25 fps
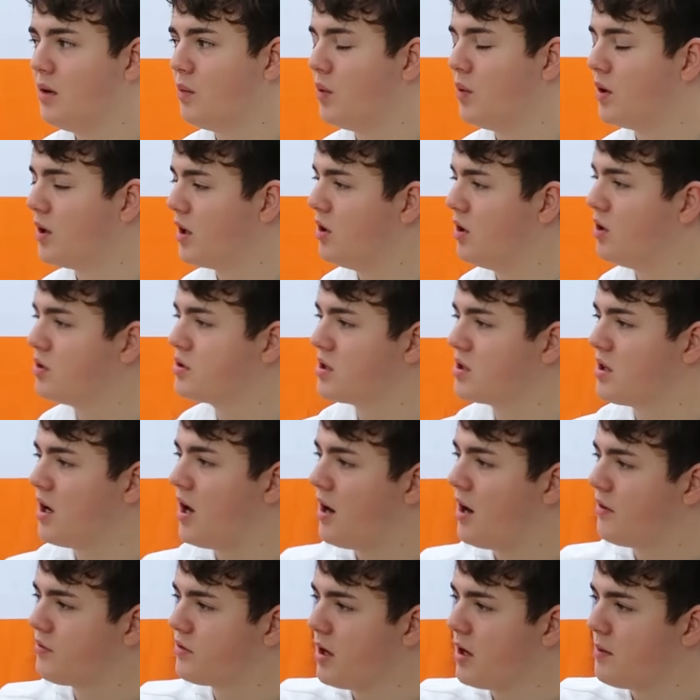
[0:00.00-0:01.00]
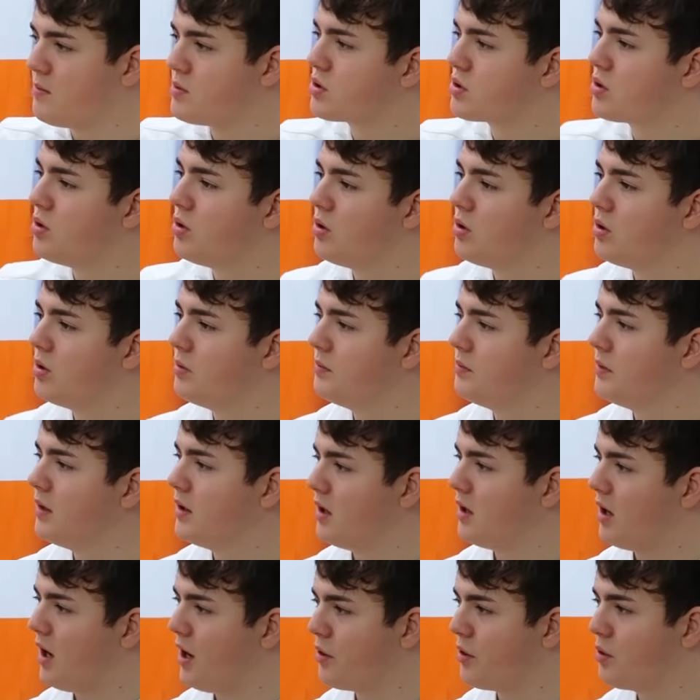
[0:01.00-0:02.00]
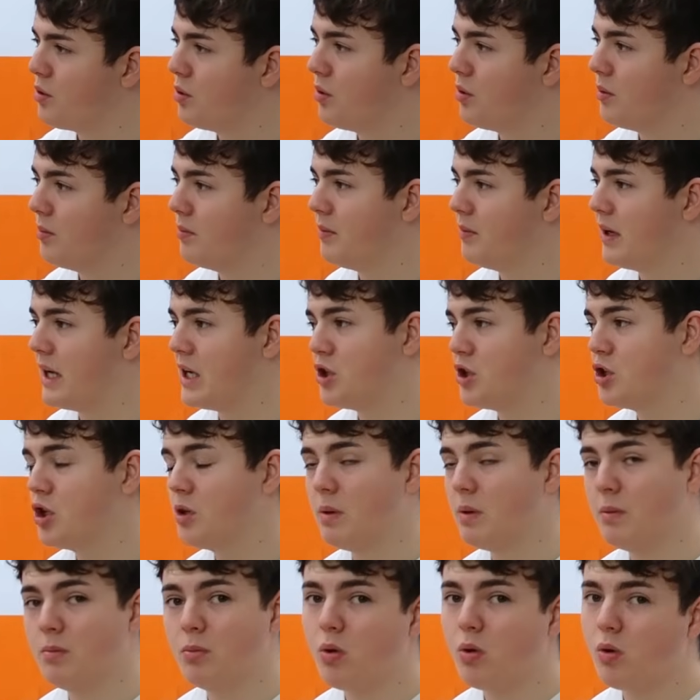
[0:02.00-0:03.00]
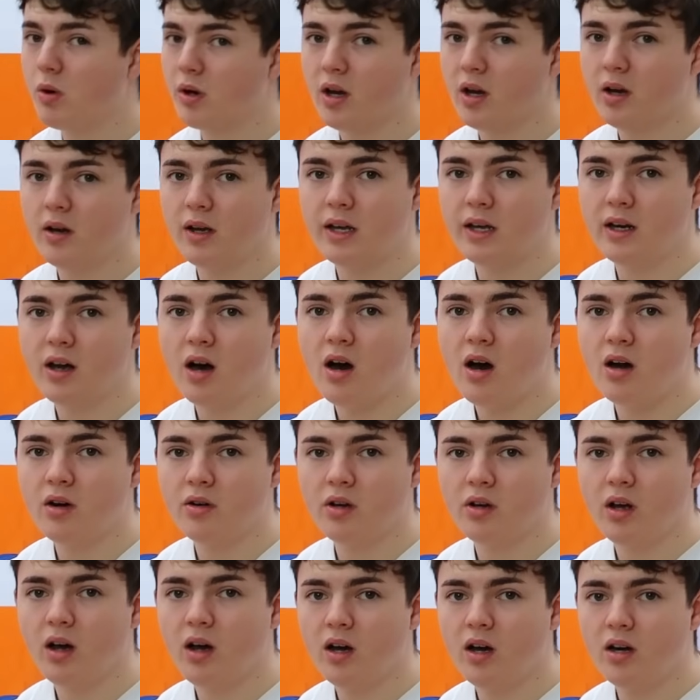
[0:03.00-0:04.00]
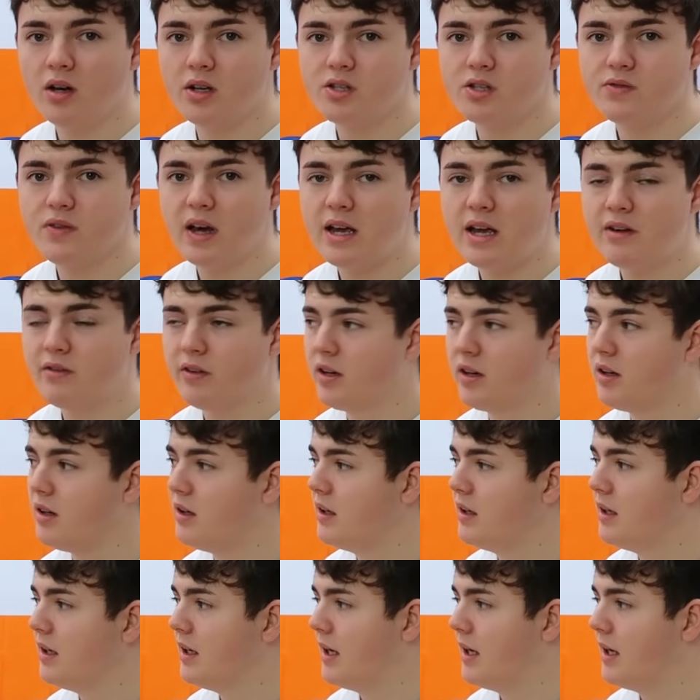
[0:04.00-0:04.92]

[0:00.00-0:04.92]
when I looked at the halftime score, I thought it should have been more in Ireland's favour.